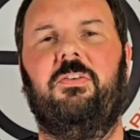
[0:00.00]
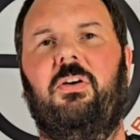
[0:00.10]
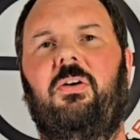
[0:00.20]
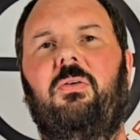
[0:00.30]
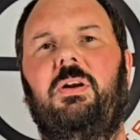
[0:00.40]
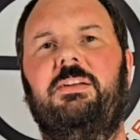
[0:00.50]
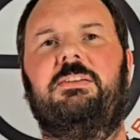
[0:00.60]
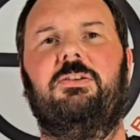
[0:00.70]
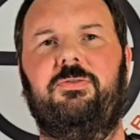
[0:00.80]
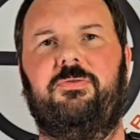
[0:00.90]
So
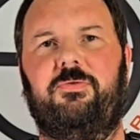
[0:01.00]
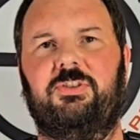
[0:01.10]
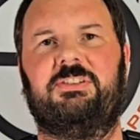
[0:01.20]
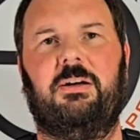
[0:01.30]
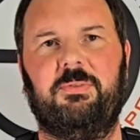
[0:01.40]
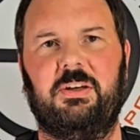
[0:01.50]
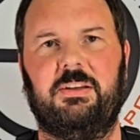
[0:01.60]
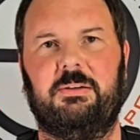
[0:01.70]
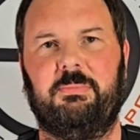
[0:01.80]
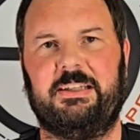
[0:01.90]
let's look for
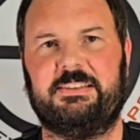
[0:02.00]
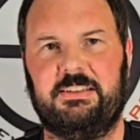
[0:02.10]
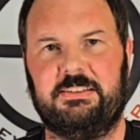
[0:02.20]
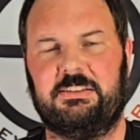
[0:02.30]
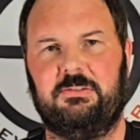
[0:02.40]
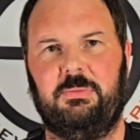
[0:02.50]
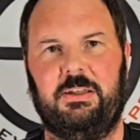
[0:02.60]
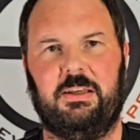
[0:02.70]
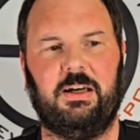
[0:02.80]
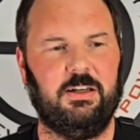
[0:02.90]
something that makes sense to
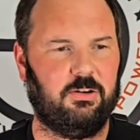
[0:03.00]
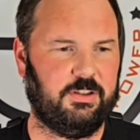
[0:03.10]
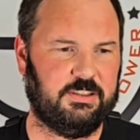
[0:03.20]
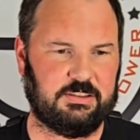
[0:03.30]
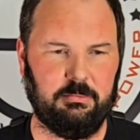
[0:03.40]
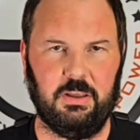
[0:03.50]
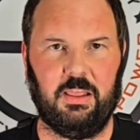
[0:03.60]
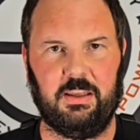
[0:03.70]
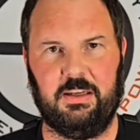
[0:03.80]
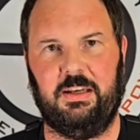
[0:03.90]
me. And I know there's
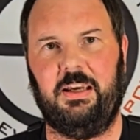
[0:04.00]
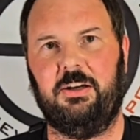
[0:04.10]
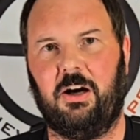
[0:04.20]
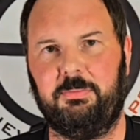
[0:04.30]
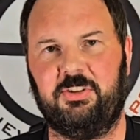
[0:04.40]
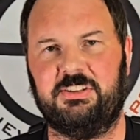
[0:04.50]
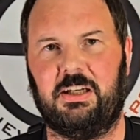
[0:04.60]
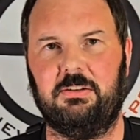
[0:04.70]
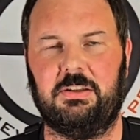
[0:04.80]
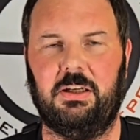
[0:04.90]
1,000,008 options
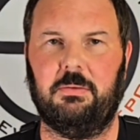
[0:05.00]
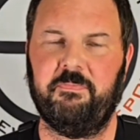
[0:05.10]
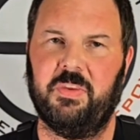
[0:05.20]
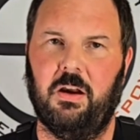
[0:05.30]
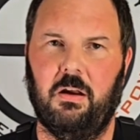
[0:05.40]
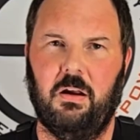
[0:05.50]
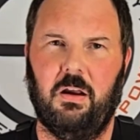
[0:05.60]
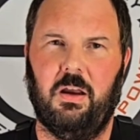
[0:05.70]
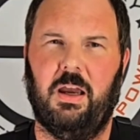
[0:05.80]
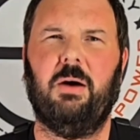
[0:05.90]
out there.
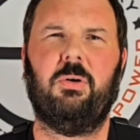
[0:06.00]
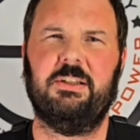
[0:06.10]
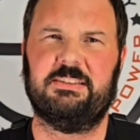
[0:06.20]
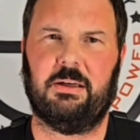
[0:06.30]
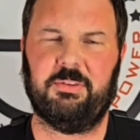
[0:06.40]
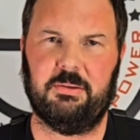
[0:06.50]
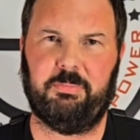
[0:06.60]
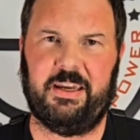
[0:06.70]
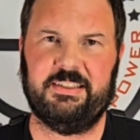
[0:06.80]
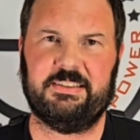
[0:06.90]
And I wanted something
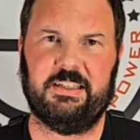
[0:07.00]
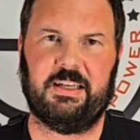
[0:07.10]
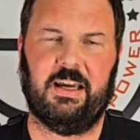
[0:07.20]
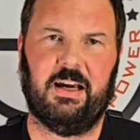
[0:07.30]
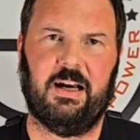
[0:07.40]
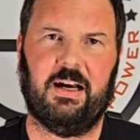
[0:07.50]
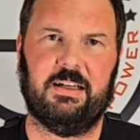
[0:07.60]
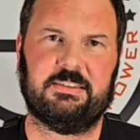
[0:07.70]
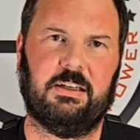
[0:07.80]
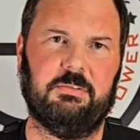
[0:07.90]
basic,
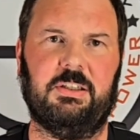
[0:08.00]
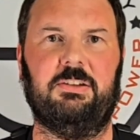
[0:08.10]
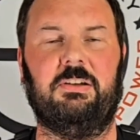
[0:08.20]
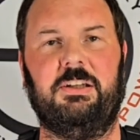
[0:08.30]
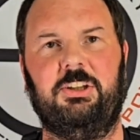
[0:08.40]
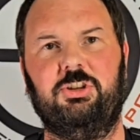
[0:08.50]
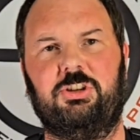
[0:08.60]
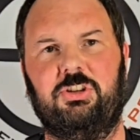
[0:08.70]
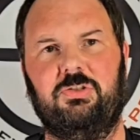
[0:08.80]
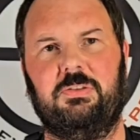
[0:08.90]
something to get
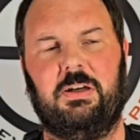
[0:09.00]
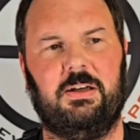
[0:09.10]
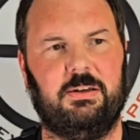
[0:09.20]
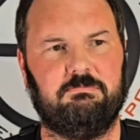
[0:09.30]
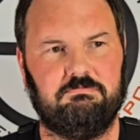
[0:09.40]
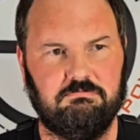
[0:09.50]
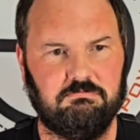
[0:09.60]
used to.